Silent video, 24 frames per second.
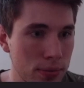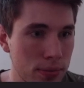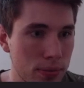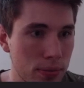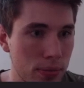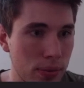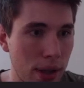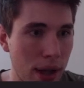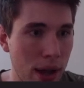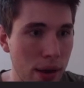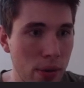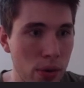
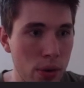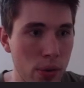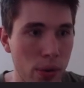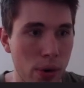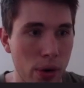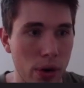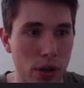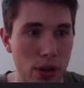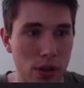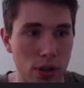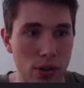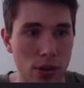now what we
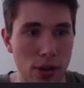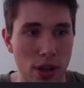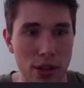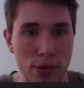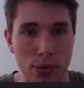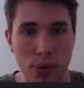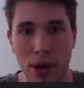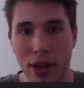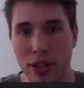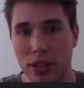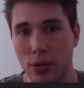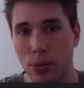want to do is we
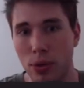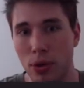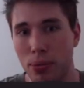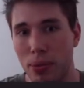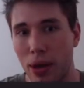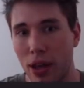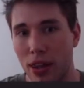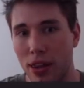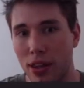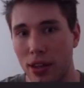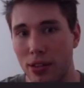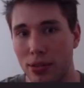actually want to
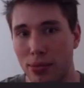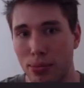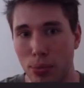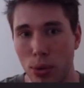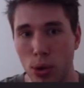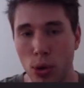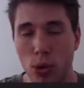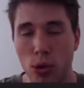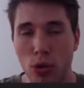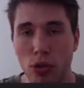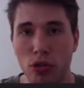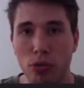make these
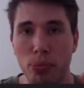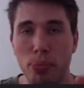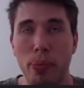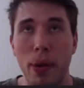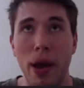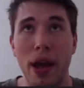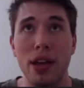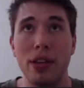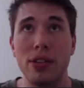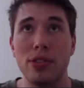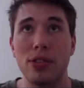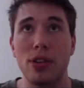move
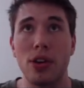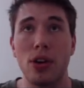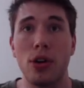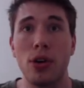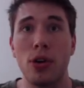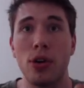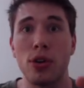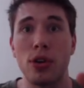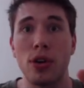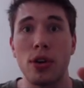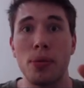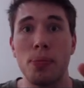based
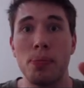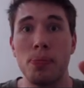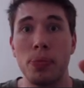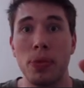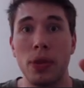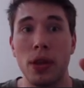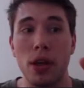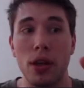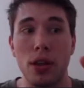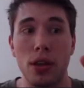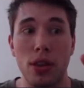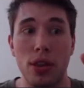on
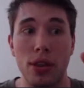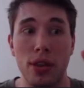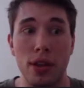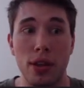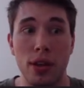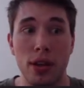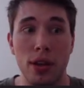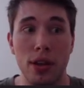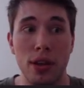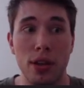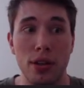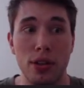
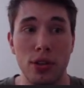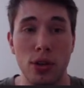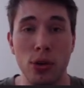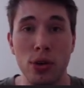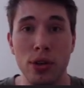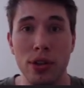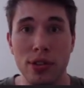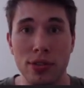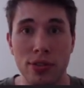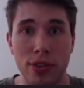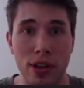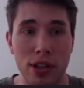the
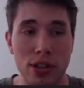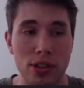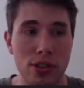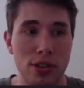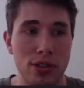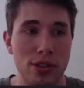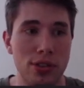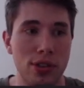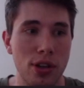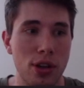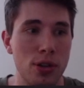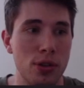noise function.
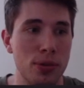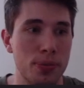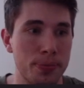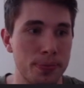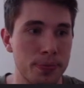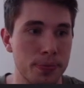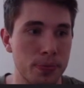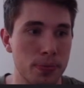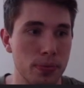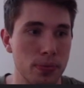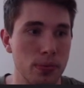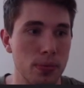So
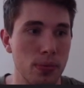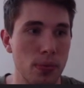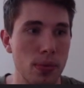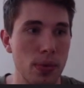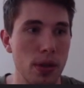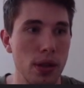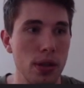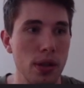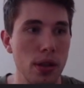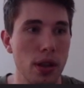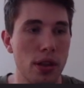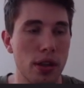
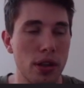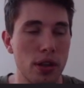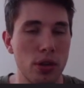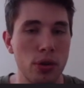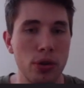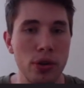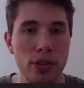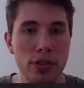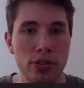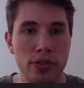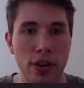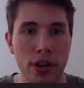the
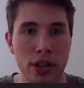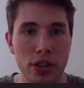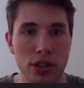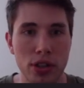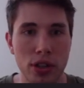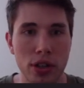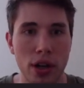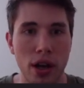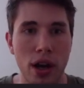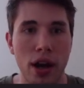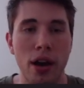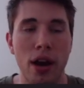noise function,
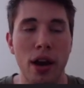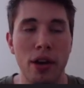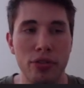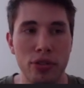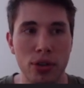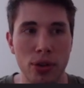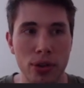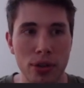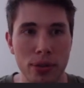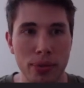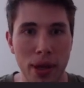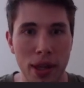I've
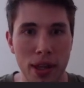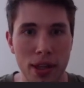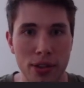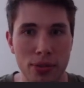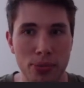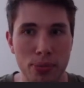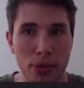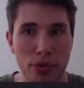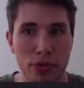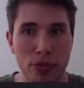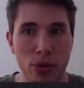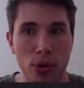talked about this
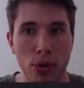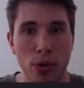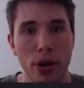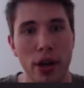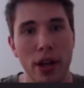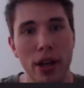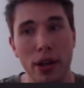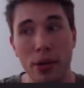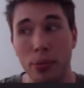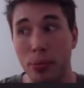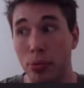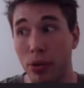before in
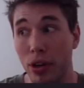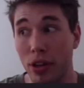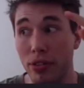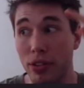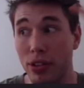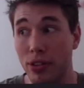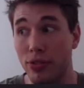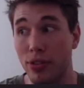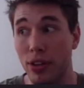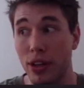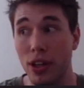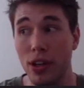a previous
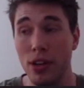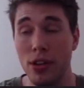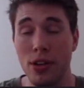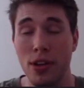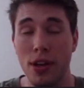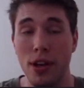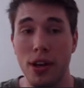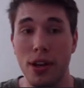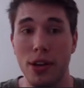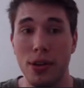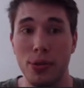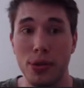video,
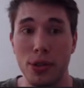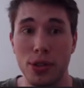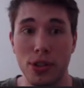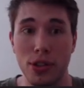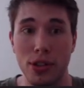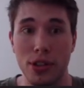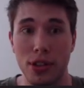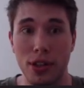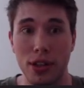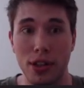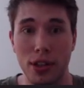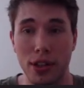which you
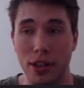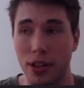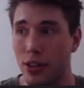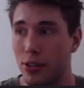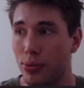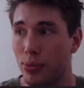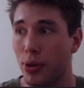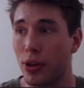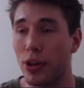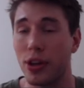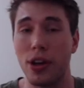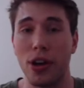can clink, it's
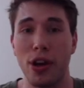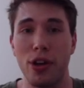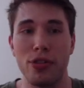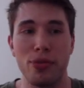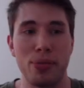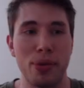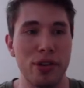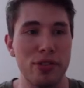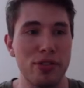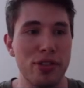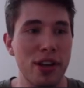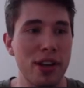probably over my
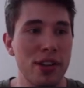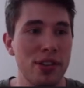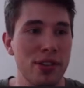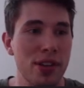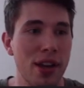face,